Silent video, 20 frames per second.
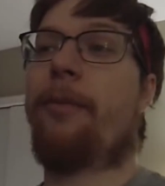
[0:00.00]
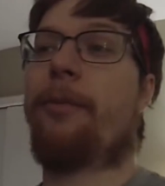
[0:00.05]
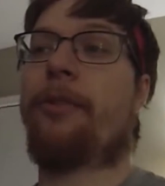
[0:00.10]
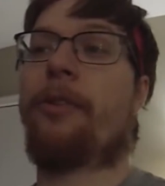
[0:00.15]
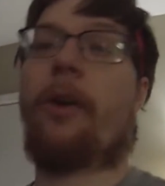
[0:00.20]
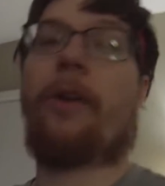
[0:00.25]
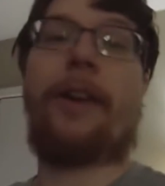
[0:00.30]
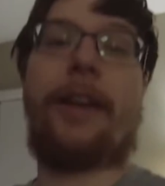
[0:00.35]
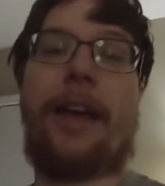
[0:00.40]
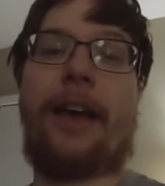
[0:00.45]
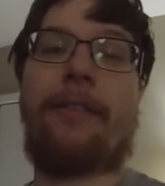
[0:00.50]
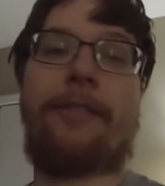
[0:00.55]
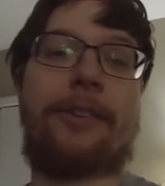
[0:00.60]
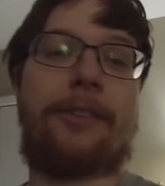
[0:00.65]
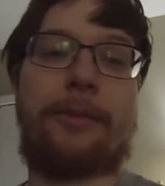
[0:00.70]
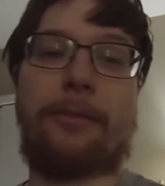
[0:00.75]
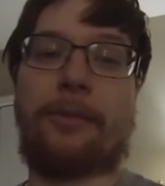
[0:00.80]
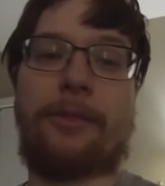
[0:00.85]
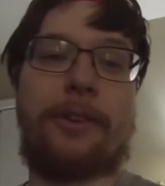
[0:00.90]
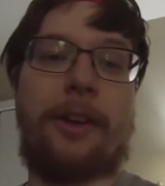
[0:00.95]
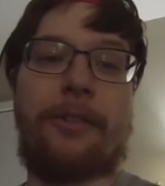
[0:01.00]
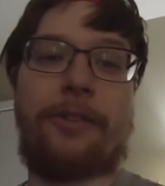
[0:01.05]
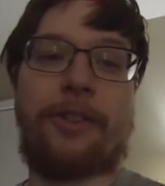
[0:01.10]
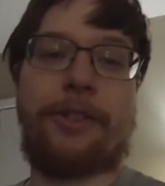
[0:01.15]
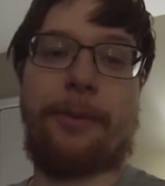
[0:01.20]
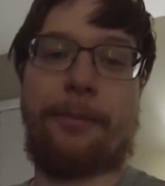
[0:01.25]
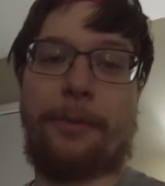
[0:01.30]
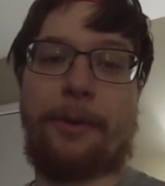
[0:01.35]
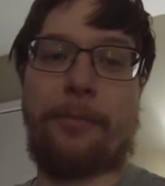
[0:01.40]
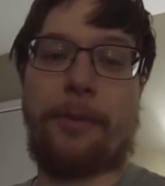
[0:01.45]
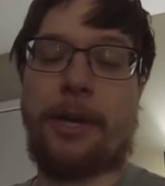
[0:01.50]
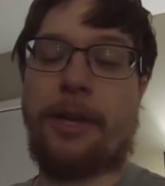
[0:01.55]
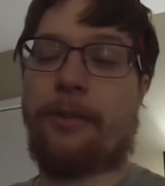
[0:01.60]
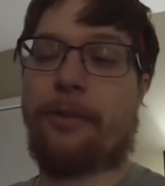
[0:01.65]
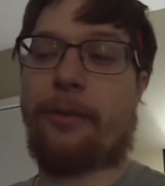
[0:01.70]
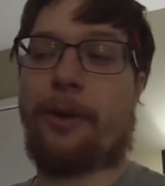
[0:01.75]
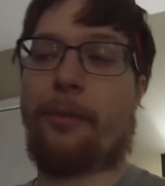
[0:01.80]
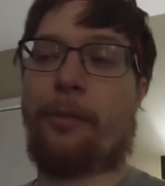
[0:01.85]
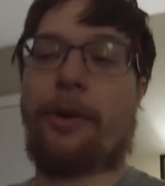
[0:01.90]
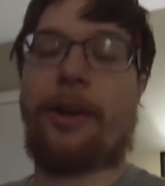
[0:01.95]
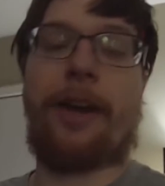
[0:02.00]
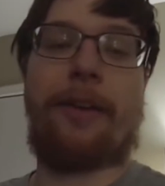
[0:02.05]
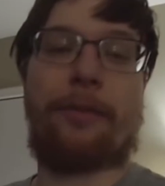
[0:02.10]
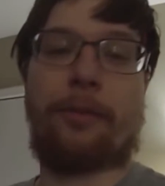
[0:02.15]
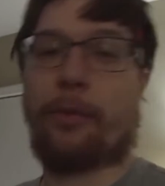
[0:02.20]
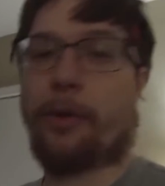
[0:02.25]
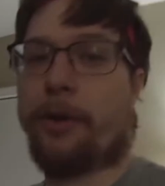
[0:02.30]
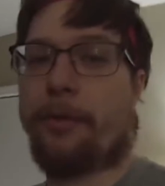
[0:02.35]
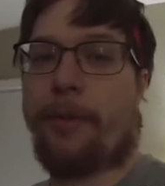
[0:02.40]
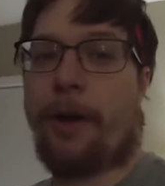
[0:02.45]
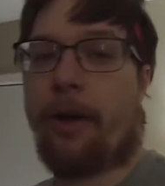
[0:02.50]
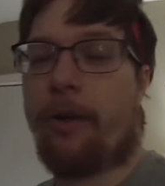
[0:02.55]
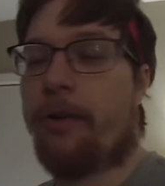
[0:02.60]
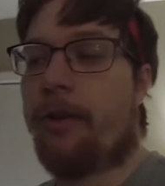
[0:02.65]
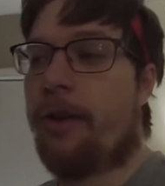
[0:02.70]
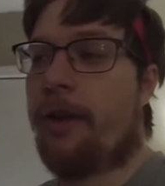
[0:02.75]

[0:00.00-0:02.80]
I was already having some stuff shipped to me, so I wouldn't have to worry about,